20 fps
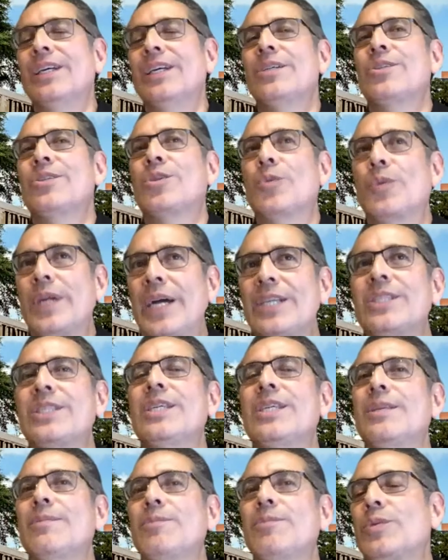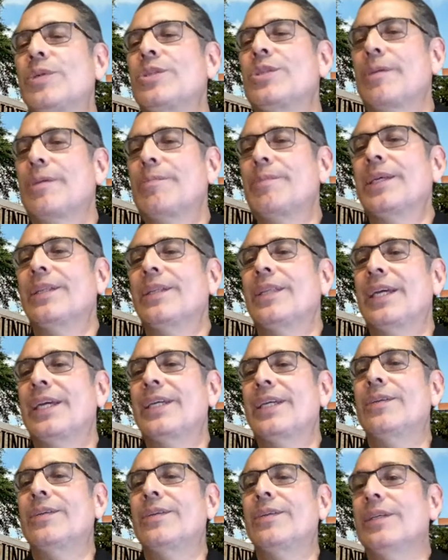So when I see them doing something
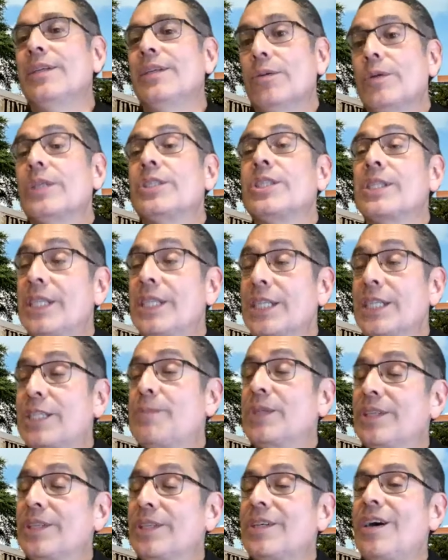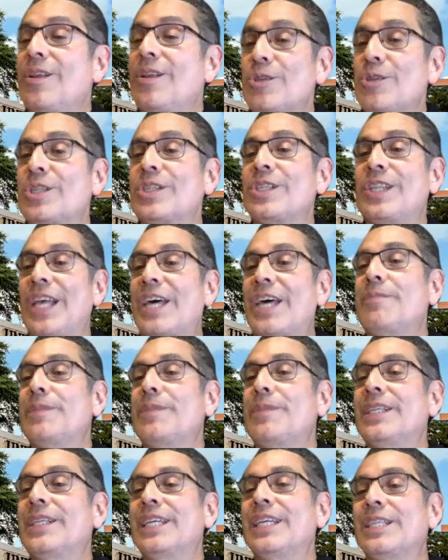like, you know, a $6 million is a lot of
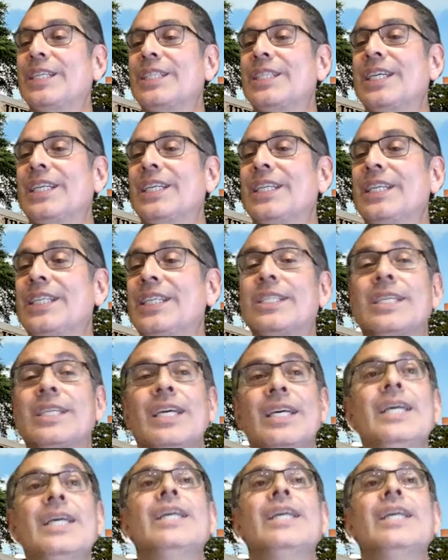money, and, and it's